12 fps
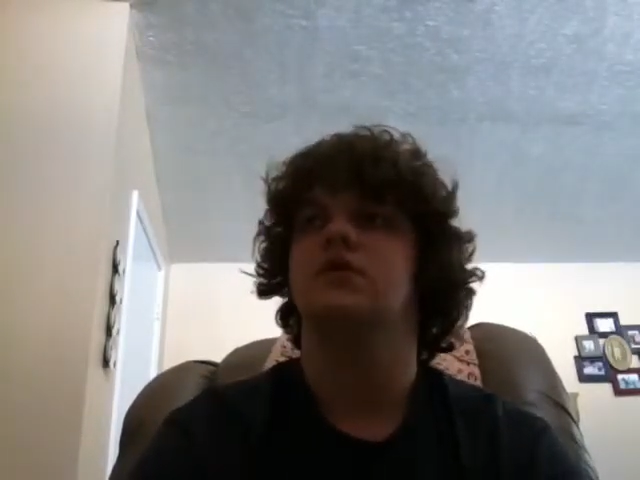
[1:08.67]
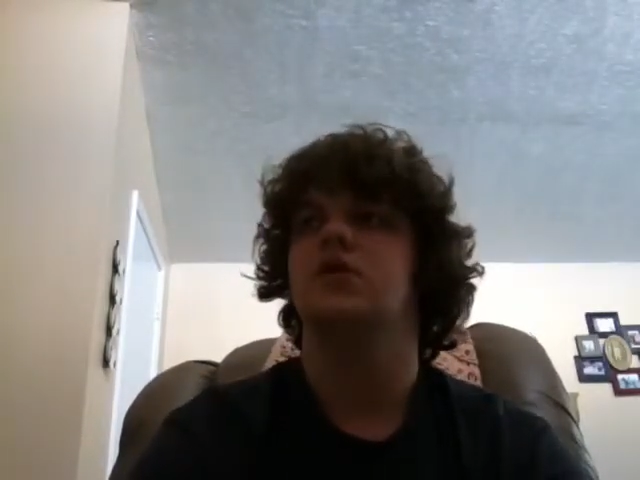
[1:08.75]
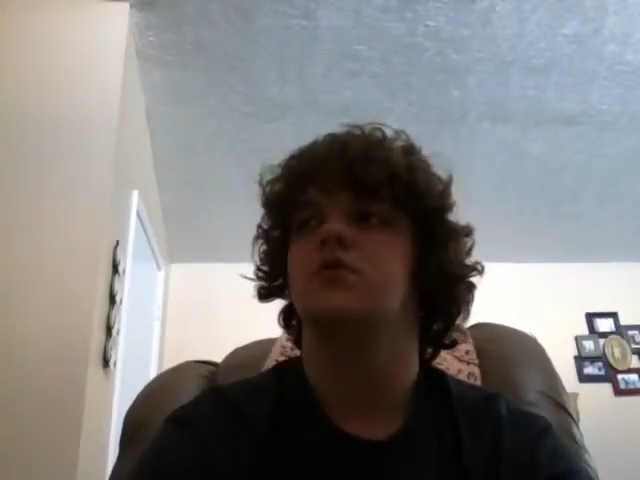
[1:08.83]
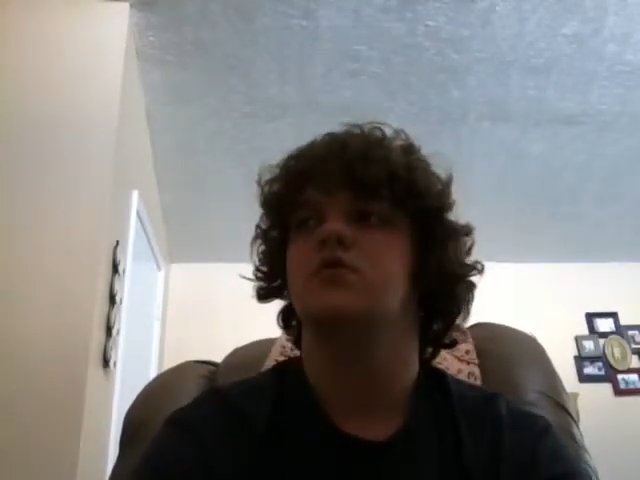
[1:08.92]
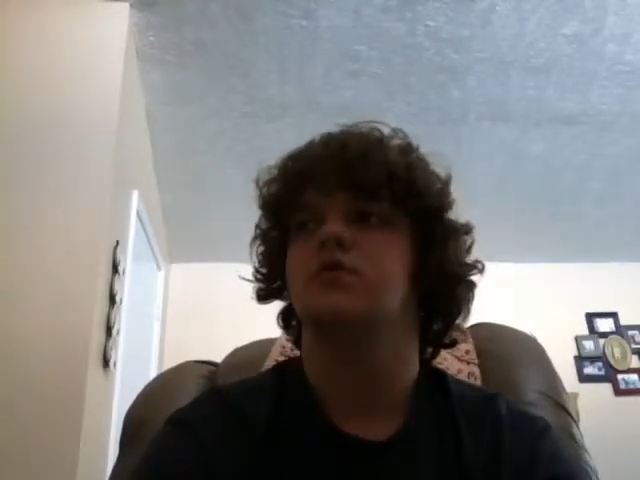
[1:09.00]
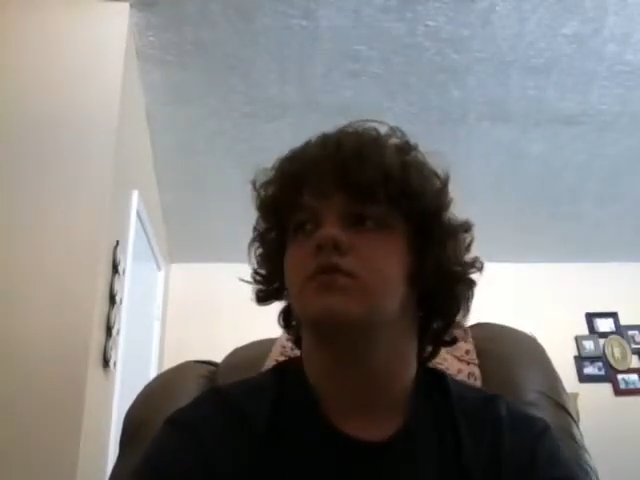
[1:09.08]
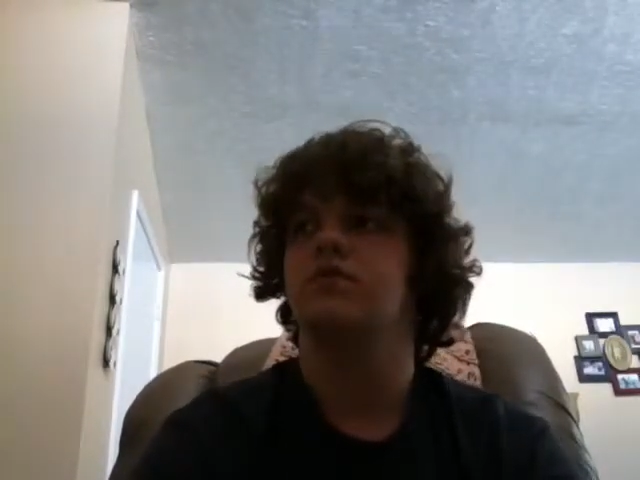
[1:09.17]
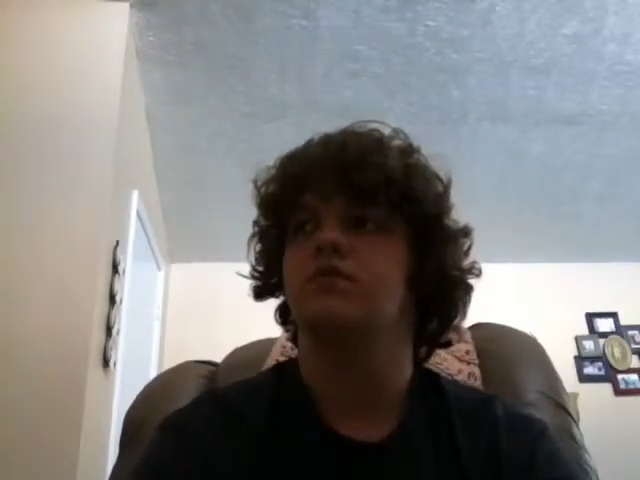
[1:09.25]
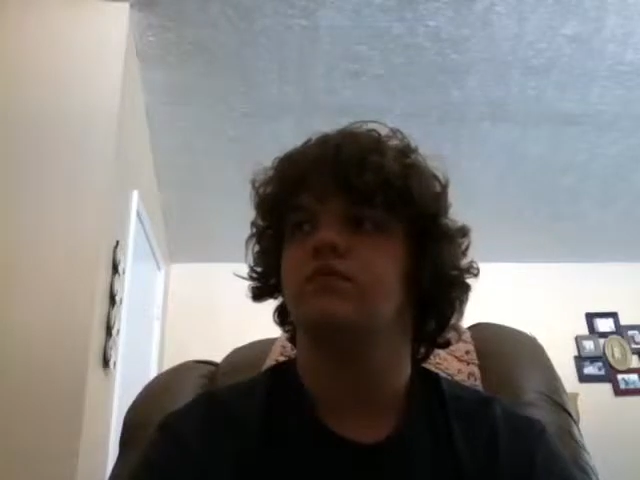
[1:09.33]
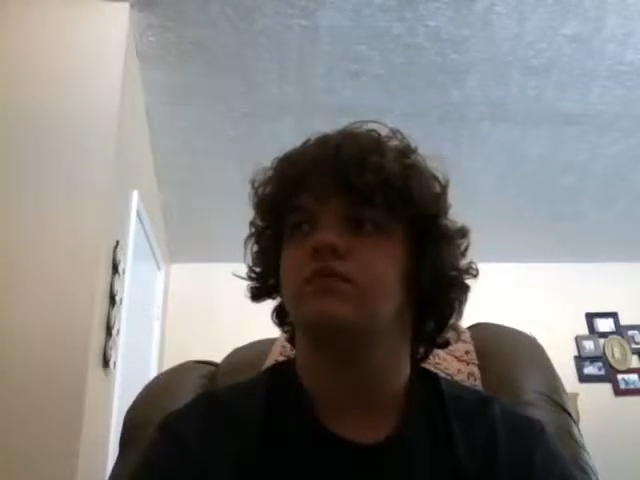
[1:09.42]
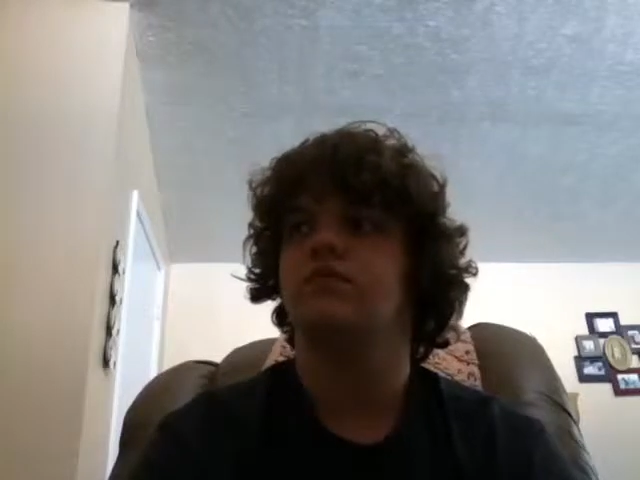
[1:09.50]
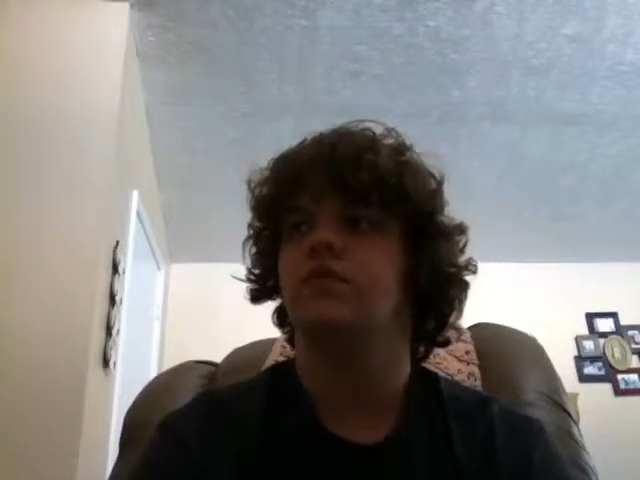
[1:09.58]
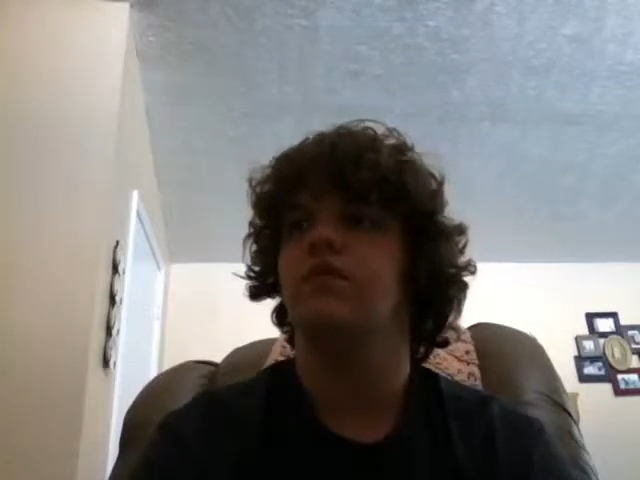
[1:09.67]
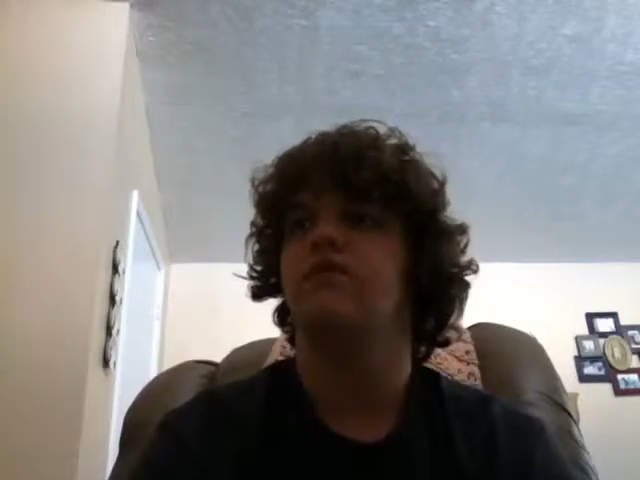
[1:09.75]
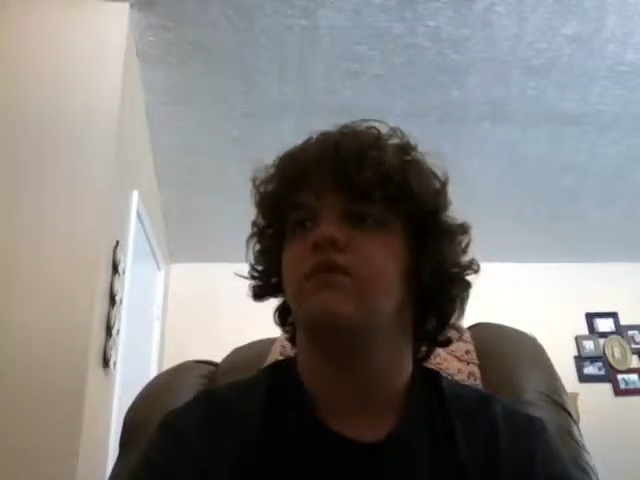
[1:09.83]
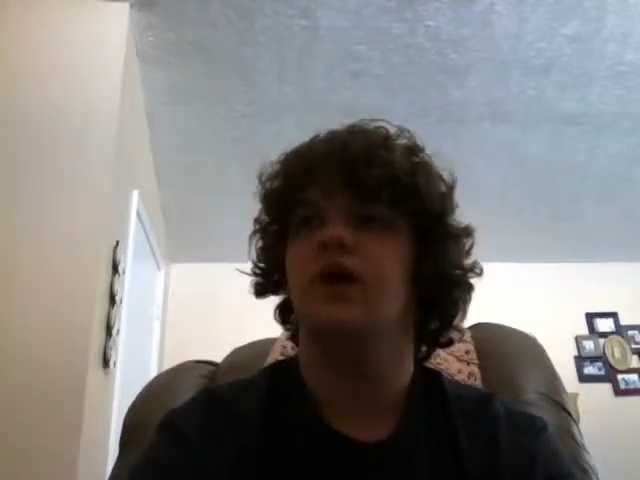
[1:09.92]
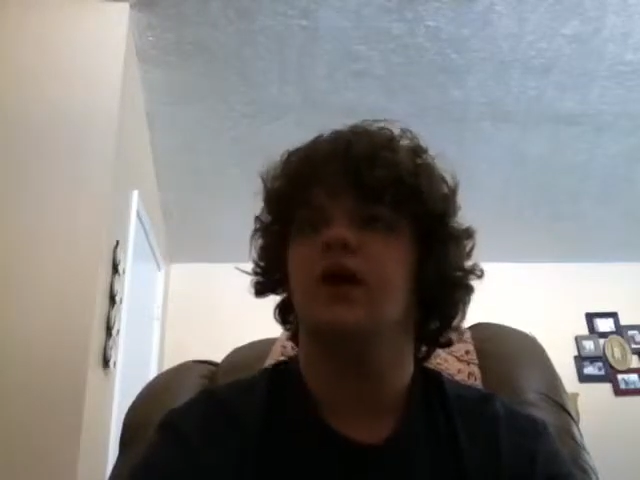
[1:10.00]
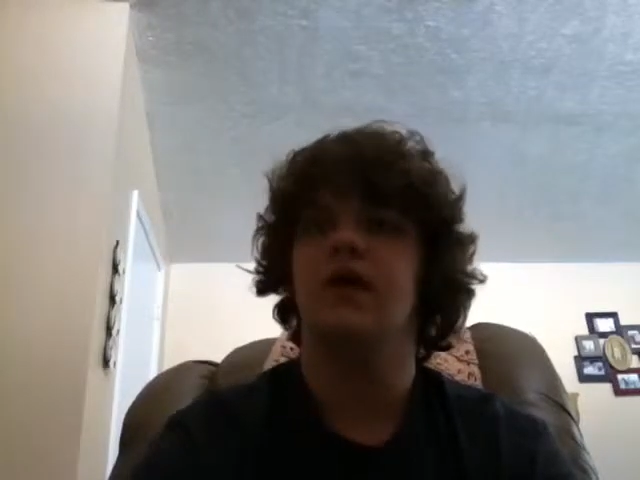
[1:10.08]
so, well,
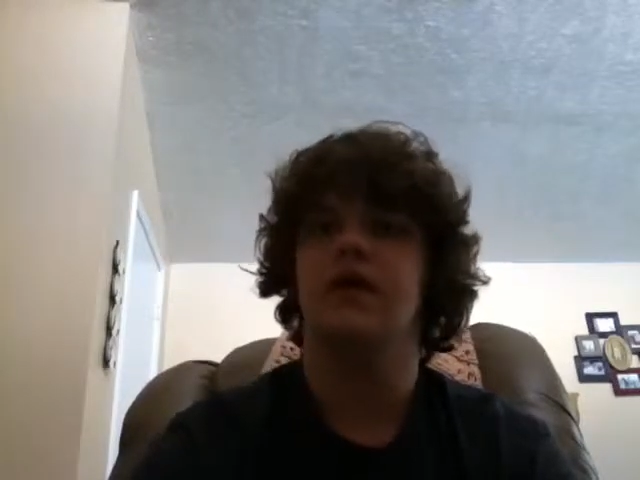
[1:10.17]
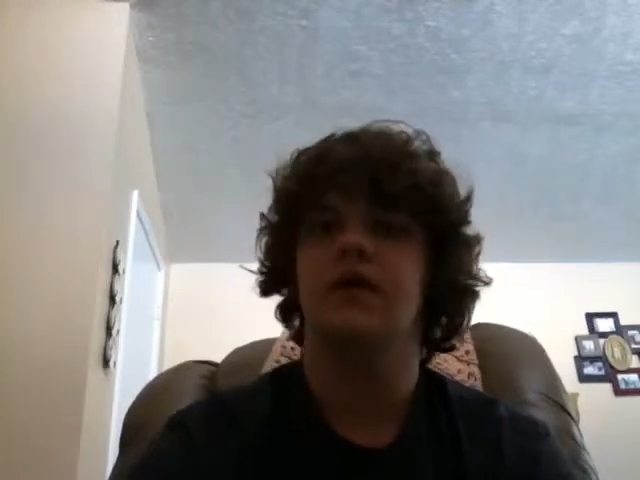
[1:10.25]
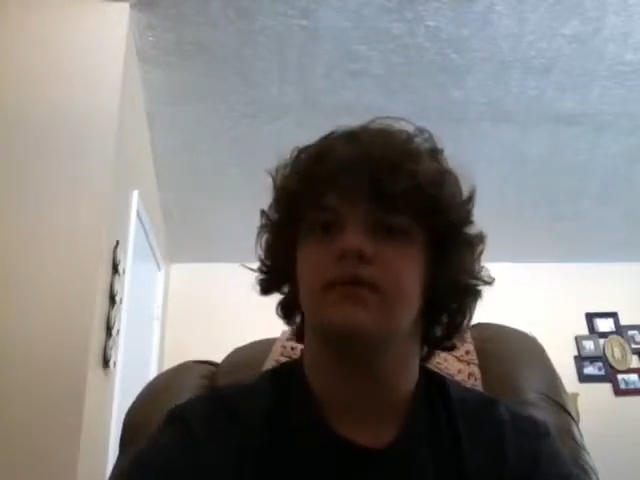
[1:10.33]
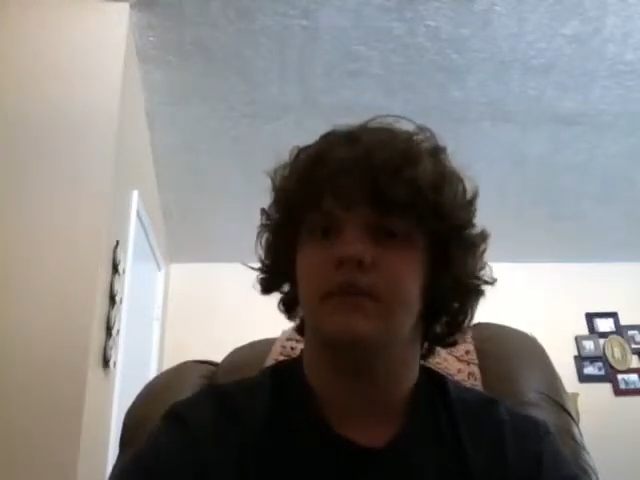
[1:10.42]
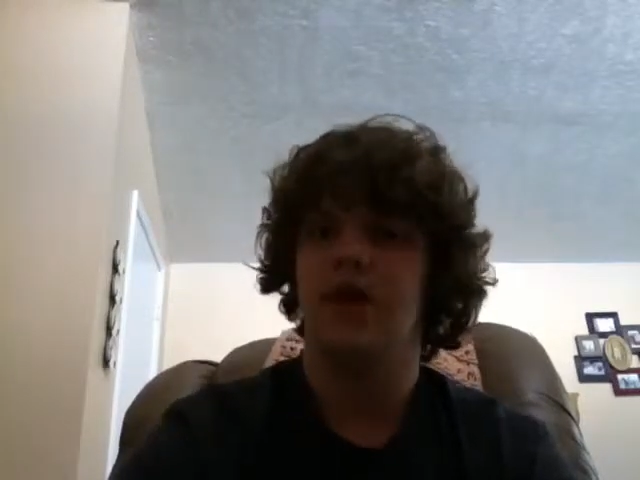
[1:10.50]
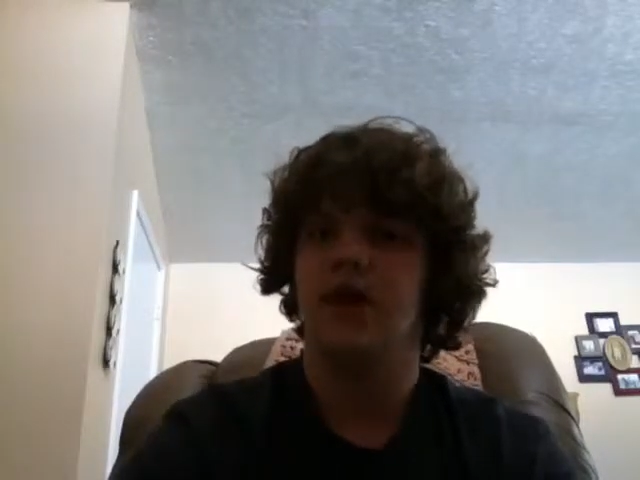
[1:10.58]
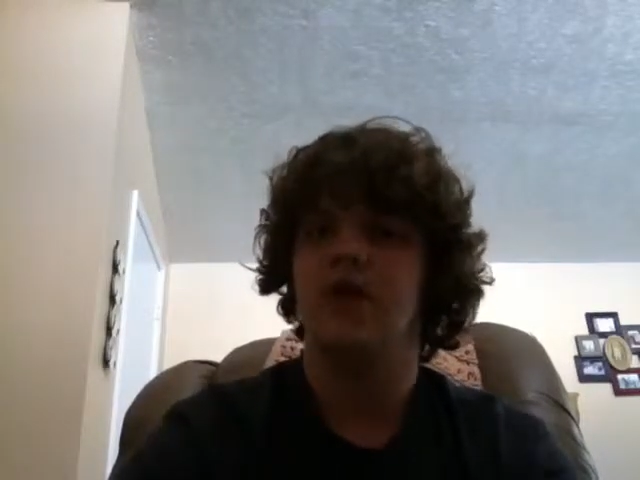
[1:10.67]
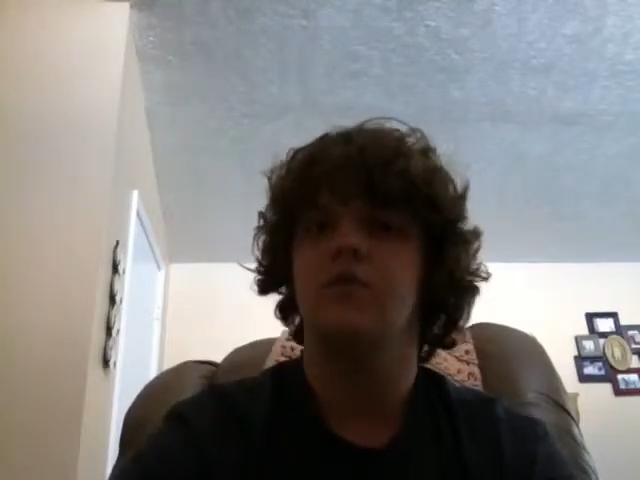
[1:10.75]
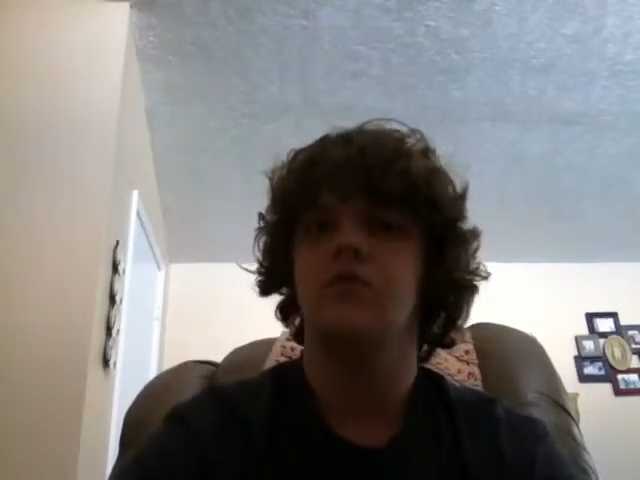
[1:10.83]
Friday night,